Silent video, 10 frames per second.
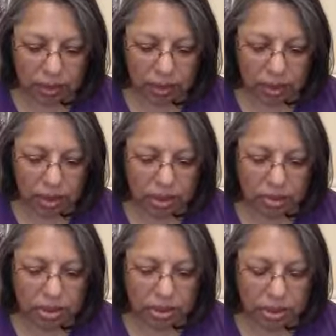And now
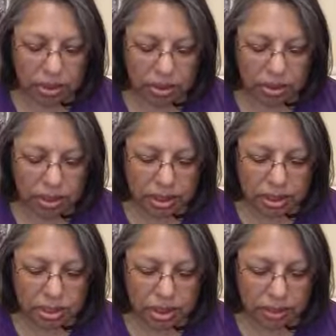turning your
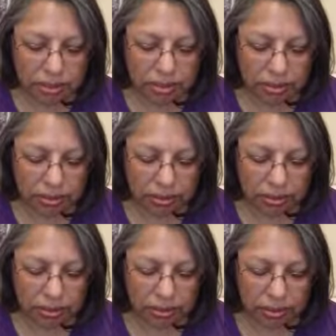attention
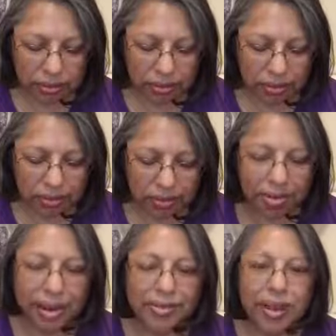to
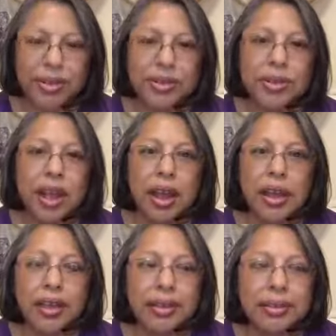Grandfather Sky,
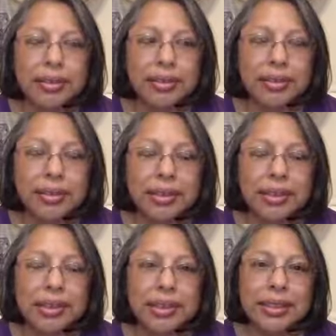
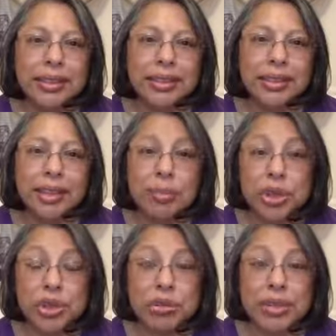
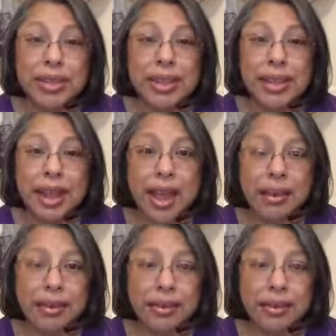Gamisho Masei Nan,